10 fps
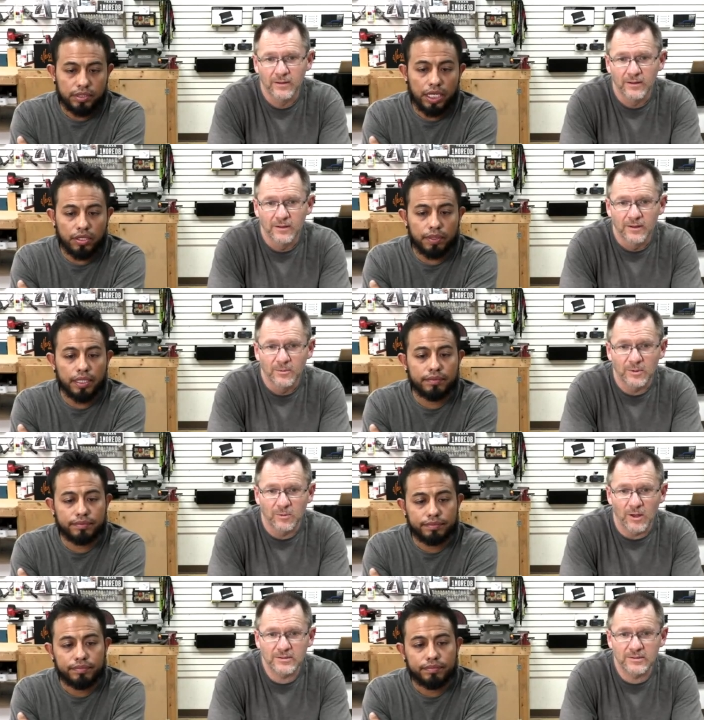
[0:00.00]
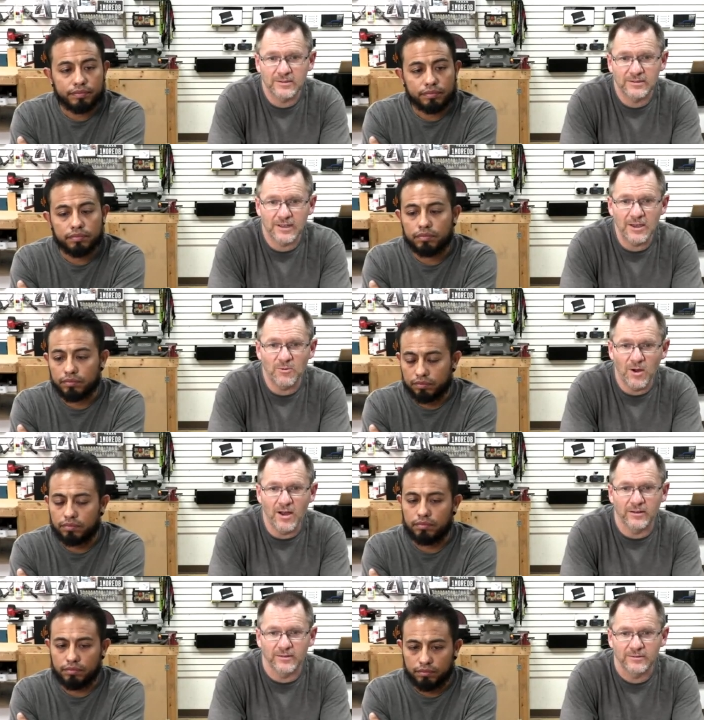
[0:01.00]
Speaker 1: Thank you, man. Been watching since day
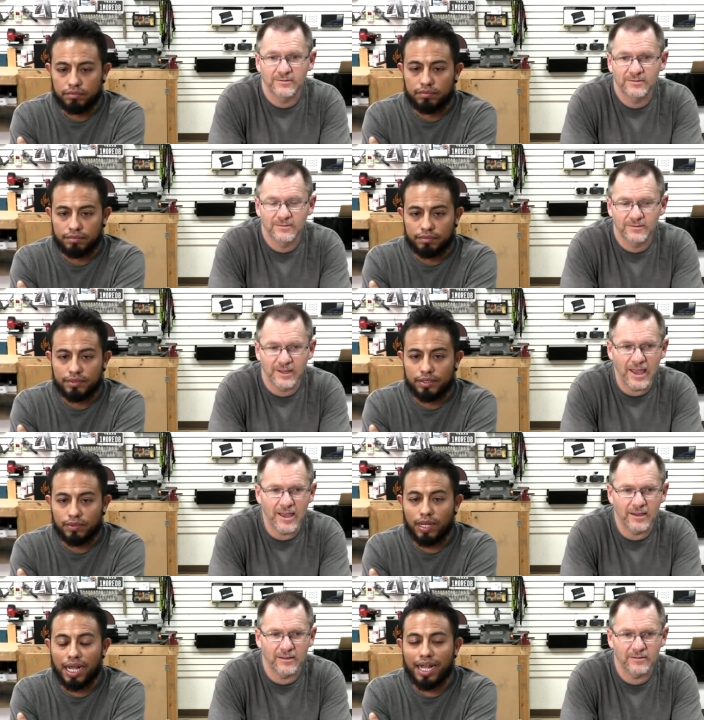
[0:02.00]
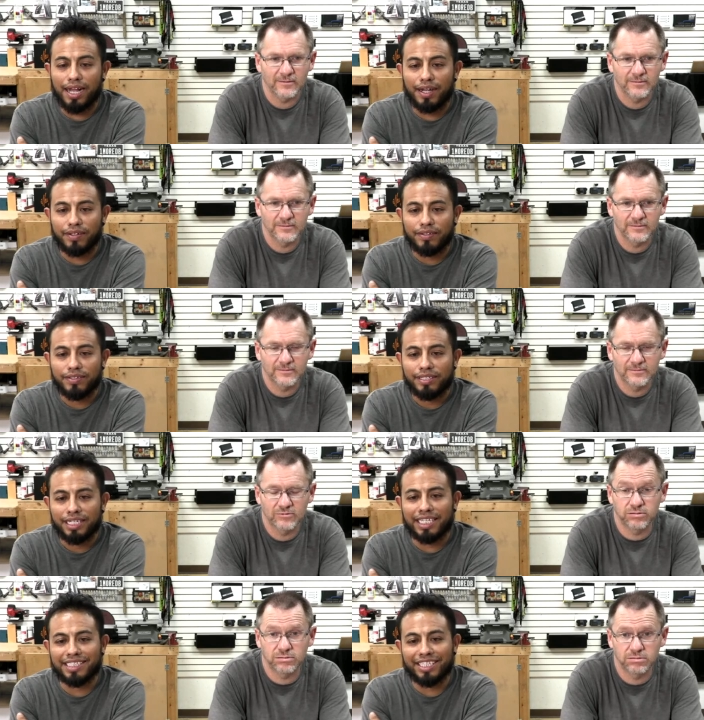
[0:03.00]
one. Dang. Wow.
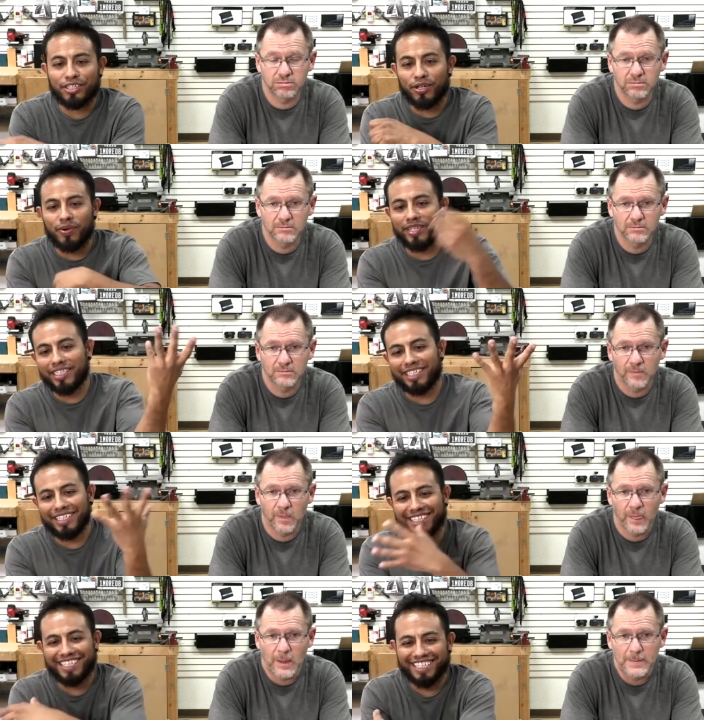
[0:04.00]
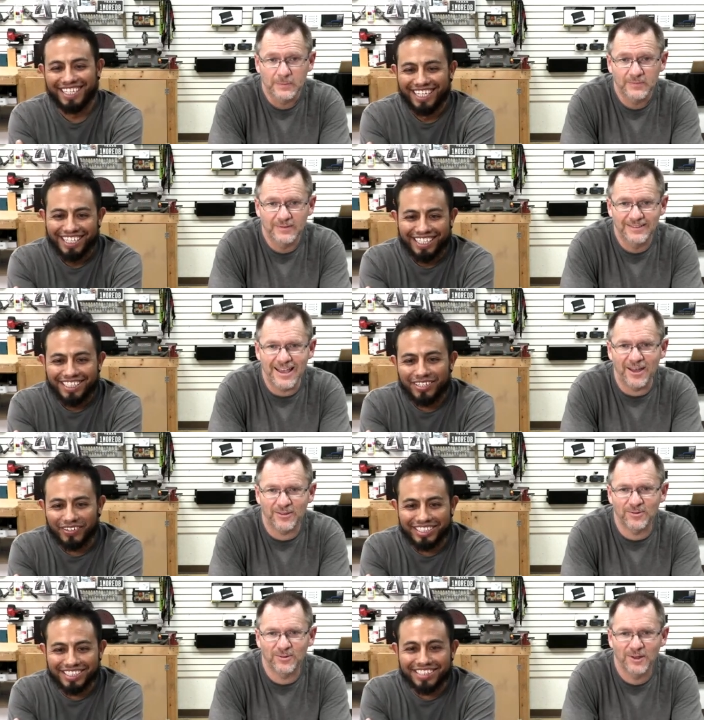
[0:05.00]
Like the throwing the
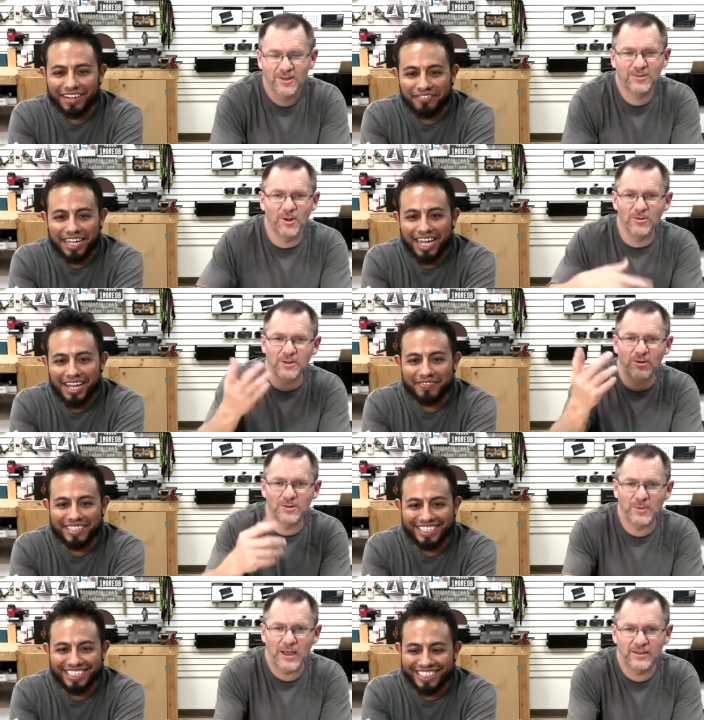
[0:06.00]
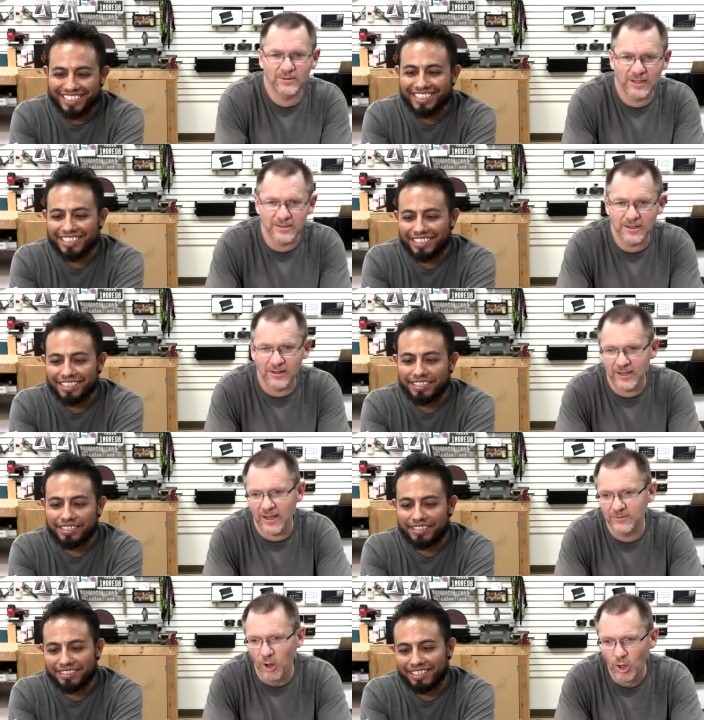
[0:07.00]
Speaker 2: throwing the stuff out. Throwing the manual and getting yelled
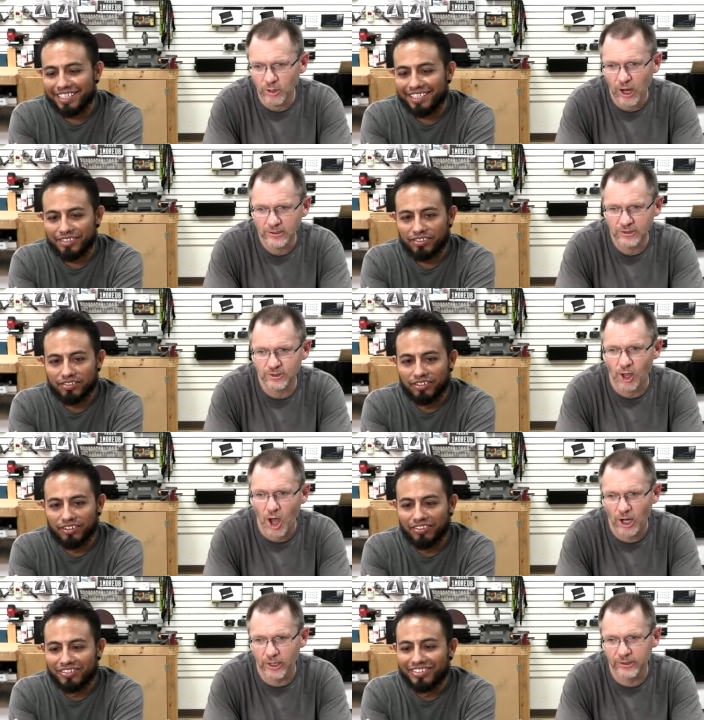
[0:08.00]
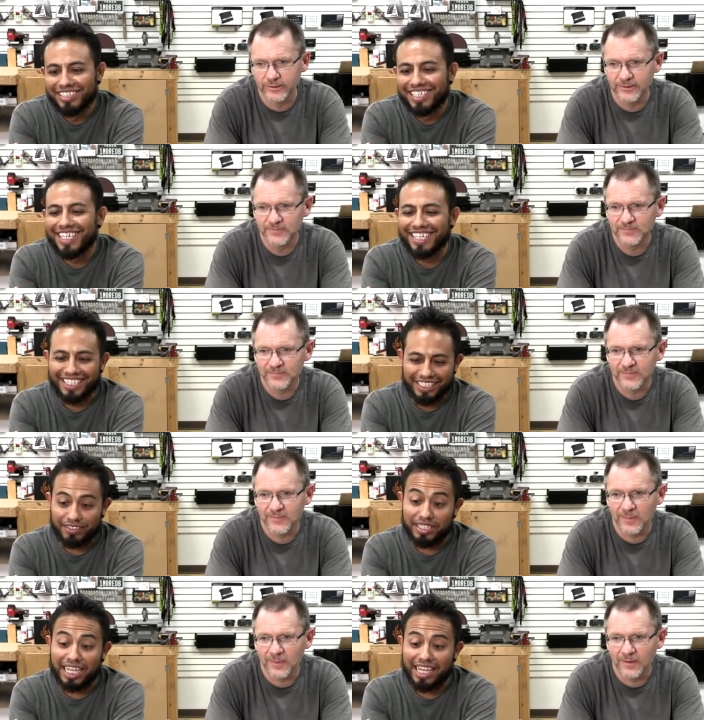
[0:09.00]
at. Oh, you guys suck.
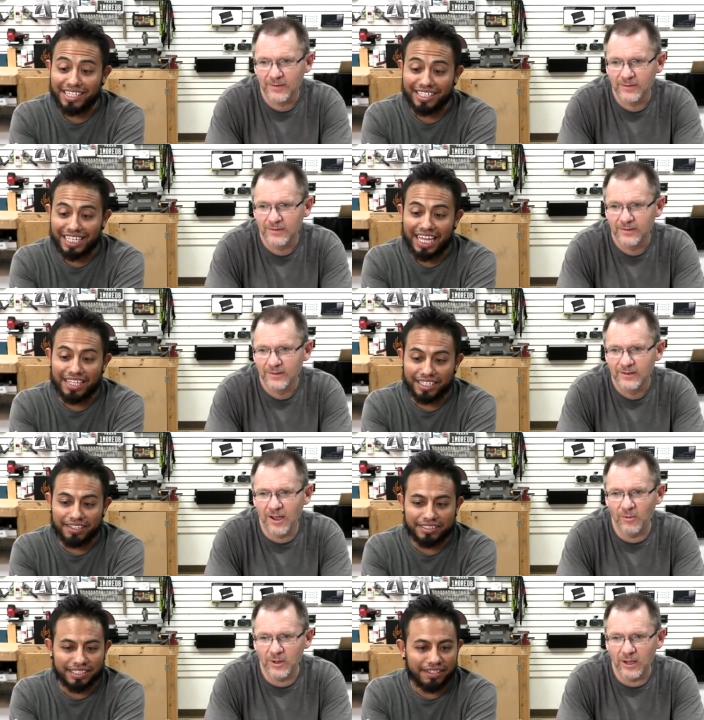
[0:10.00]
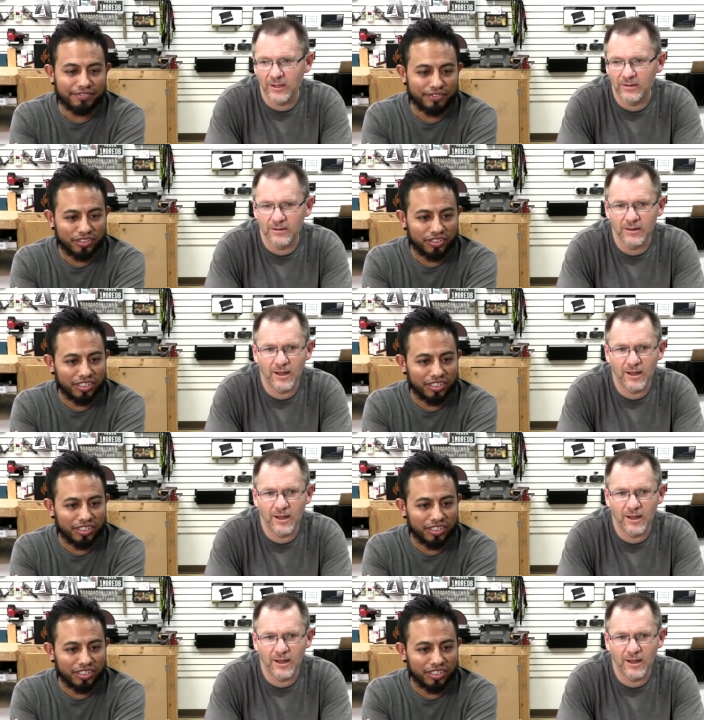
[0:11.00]
Speaker 1: We got yelled at. Oh, we got yelled
Speaker 2: at a